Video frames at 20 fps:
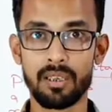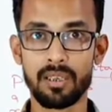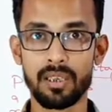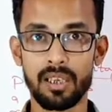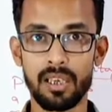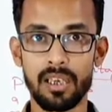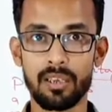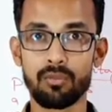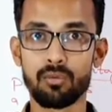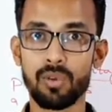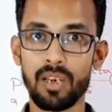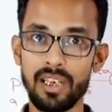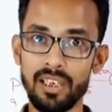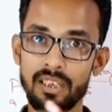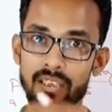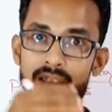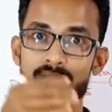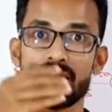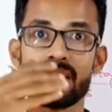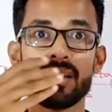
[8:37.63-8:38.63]
And when
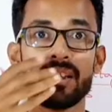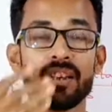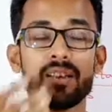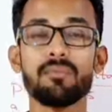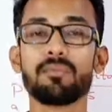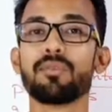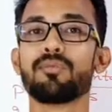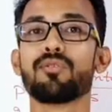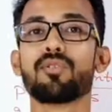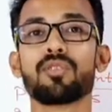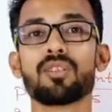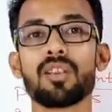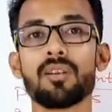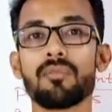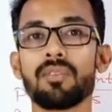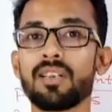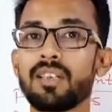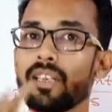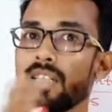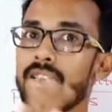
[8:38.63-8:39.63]
it is sitting before the
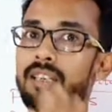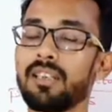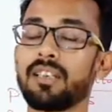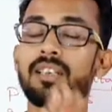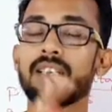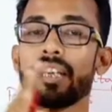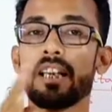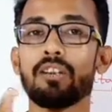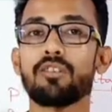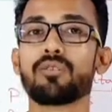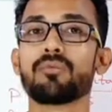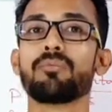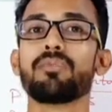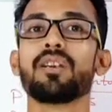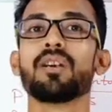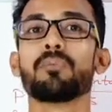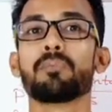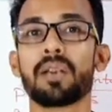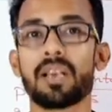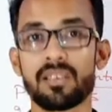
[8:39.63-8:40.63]
verb, it cannot
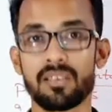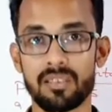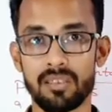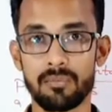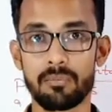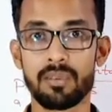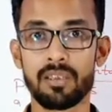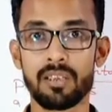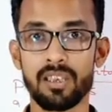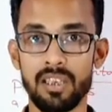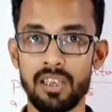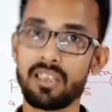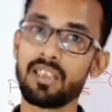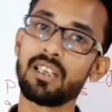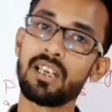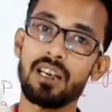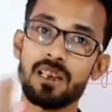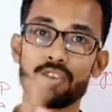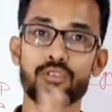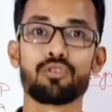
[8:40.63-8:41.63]
be a participle. It
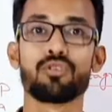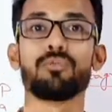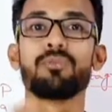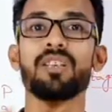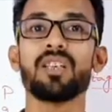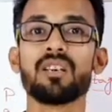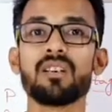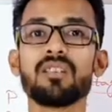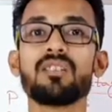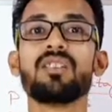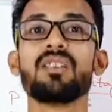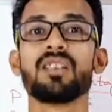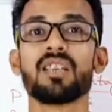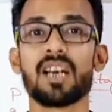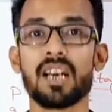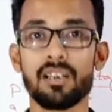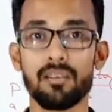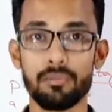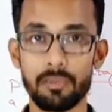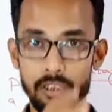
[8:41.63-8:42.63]
has to be a
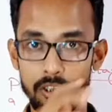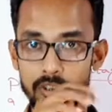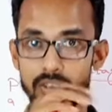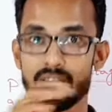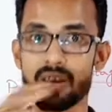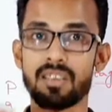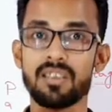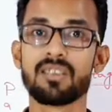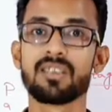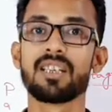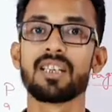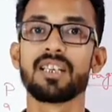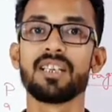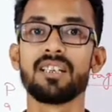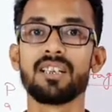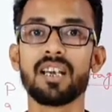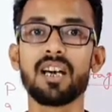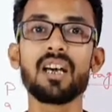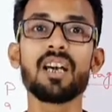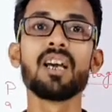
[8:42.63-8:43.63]
gerund because it is
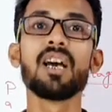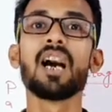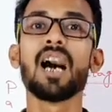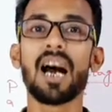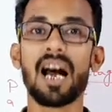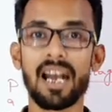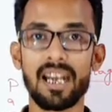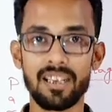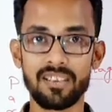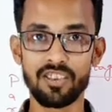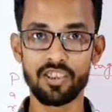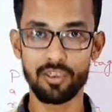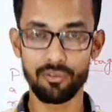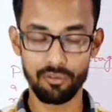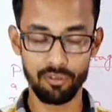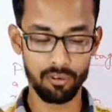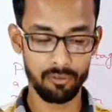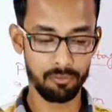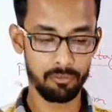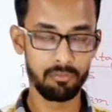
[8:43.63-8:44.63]
taking the ing
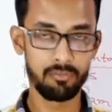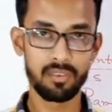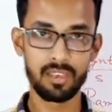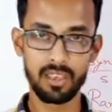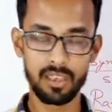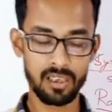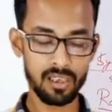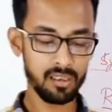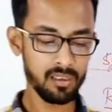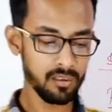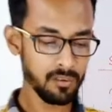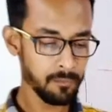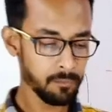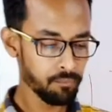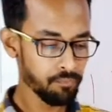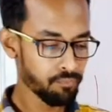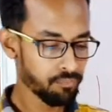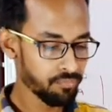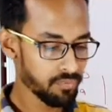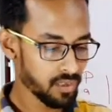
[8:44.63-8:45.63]
form. Okay?
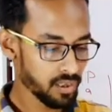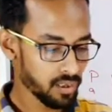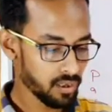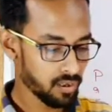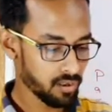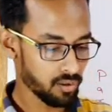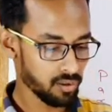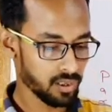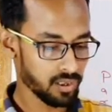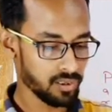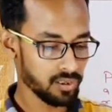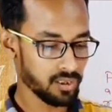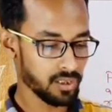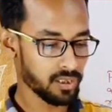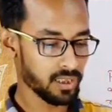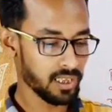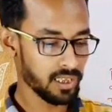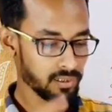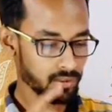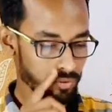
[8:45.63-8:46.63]
Okay. The
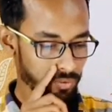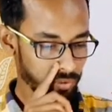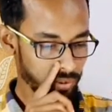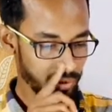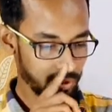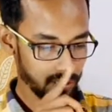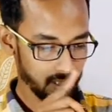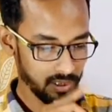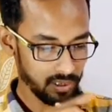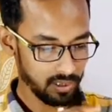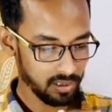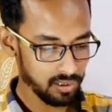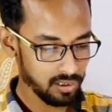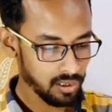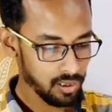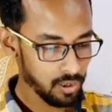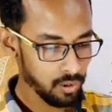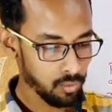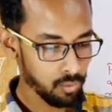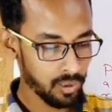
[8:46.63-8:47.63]
next question is,
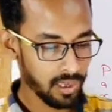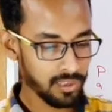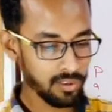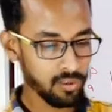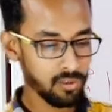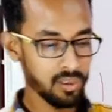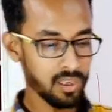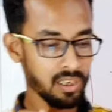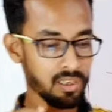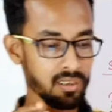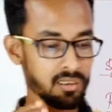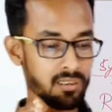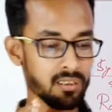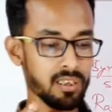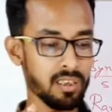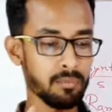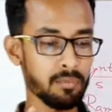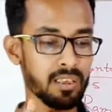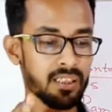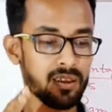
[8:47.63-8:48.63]
what do you
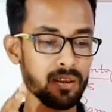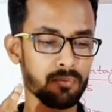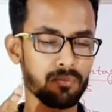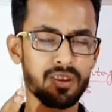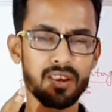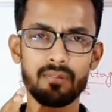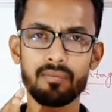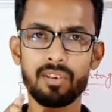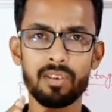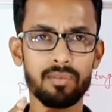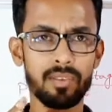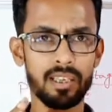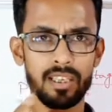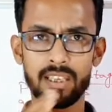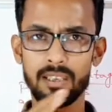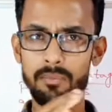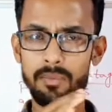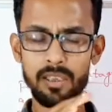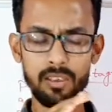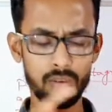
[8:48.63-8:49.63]
understand by subject-verb
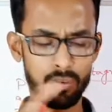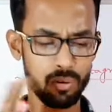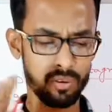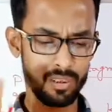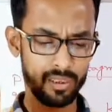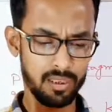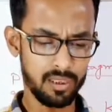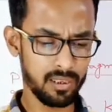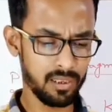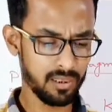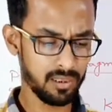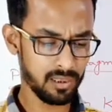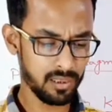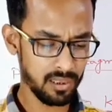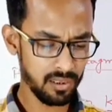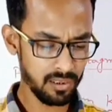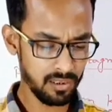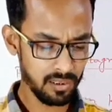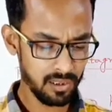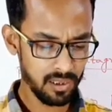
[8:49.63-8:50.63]
agreement? Already
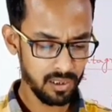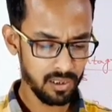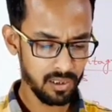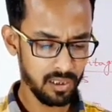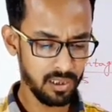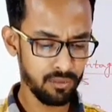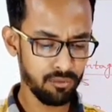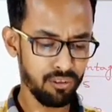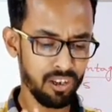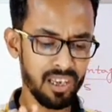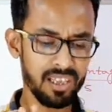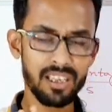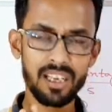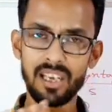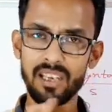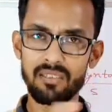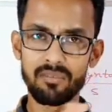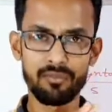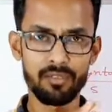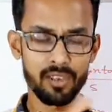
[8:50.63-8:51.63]
discussed. Define
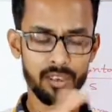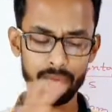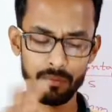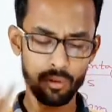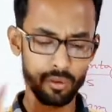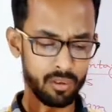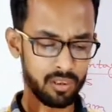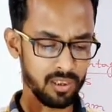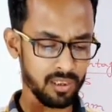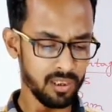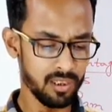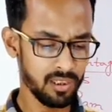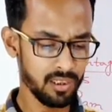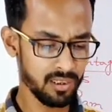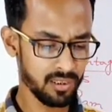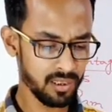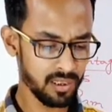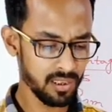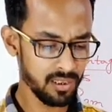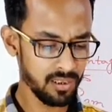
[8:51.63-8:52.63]
adverb. Already
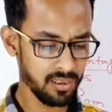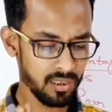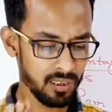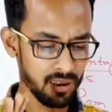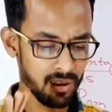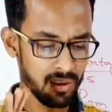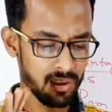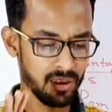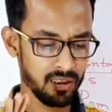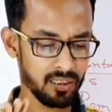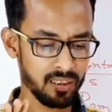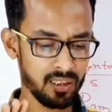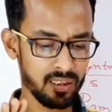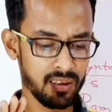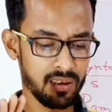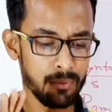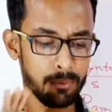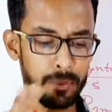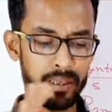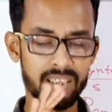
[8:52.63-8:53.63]
discussed. Discuss
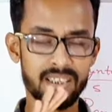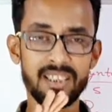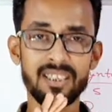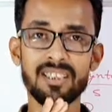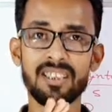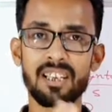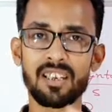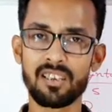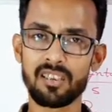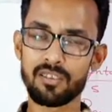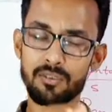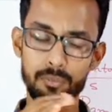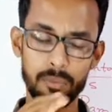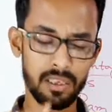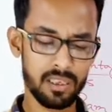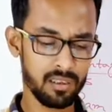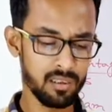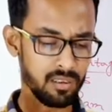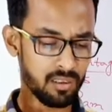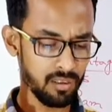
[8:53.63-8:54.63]
the basic sentence
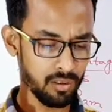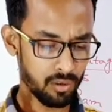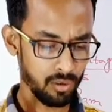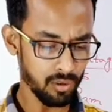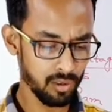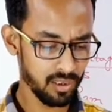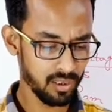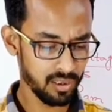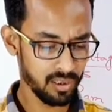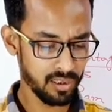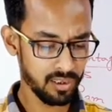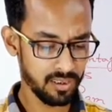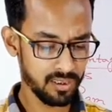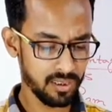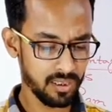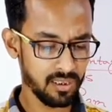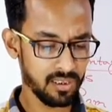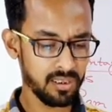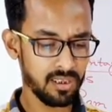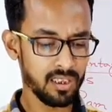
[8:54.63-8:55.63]
pattern. Already
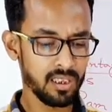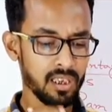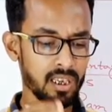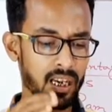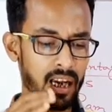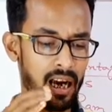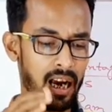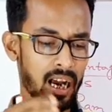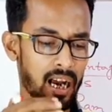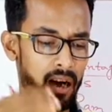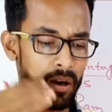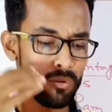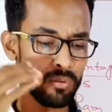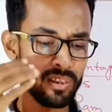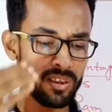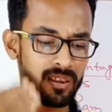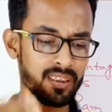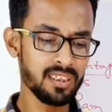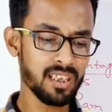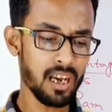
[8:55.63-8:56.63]
discussed. How
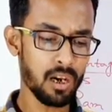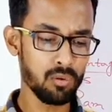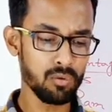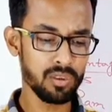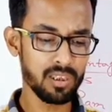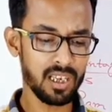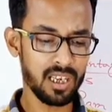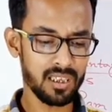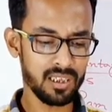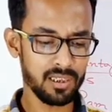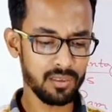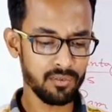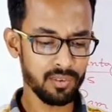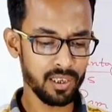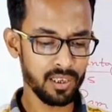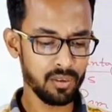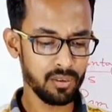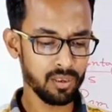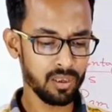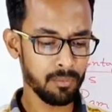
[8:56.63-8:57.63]
is noun
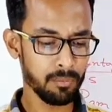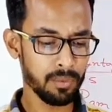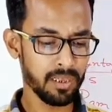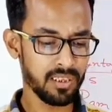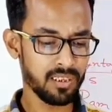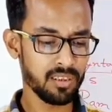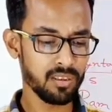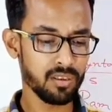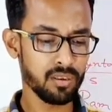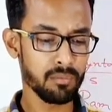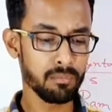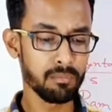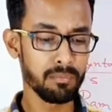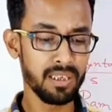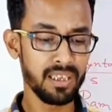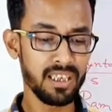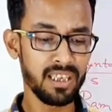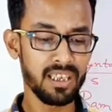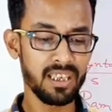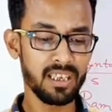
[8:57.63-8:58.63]
classified on the basis of
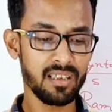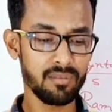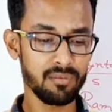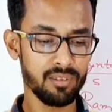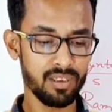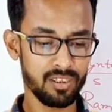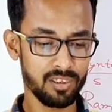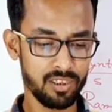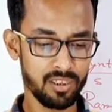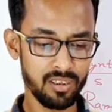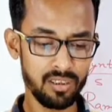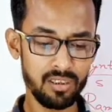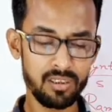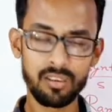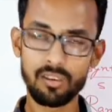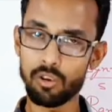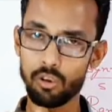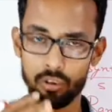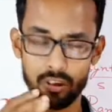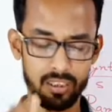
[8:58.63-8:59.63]
meaning and function?
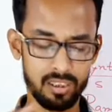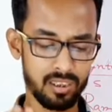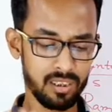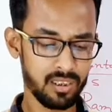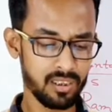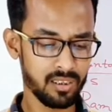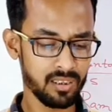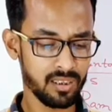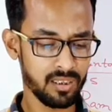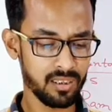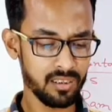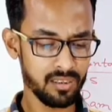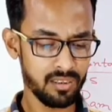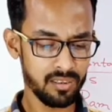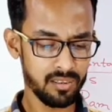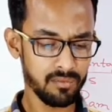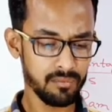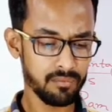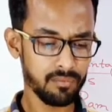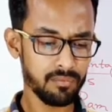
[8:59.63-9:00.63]
Already
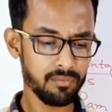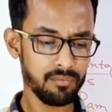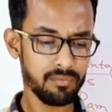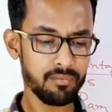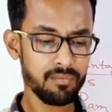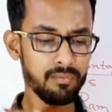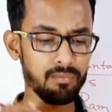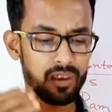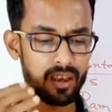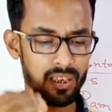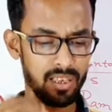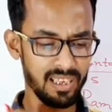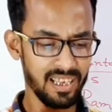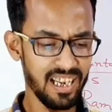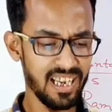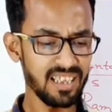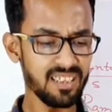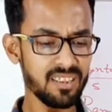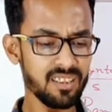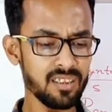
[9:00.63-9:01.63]
discussed.
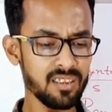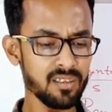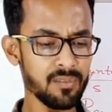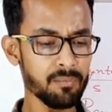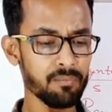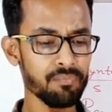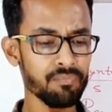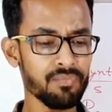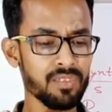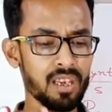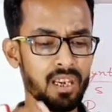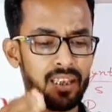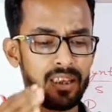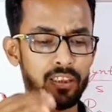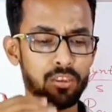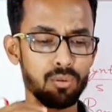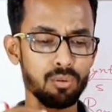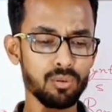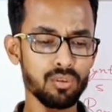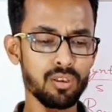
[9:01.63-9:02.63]
Next,
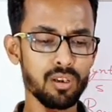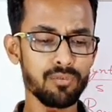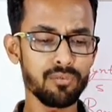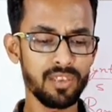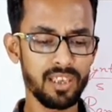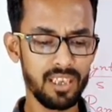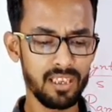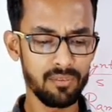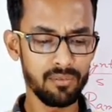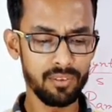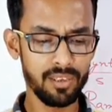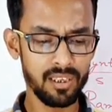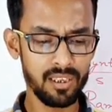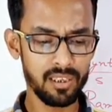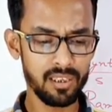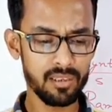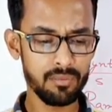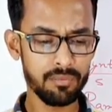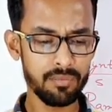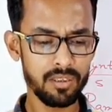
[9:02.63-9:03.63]
use of
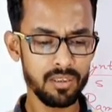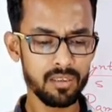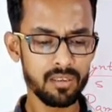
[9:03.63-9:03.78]
infinitives.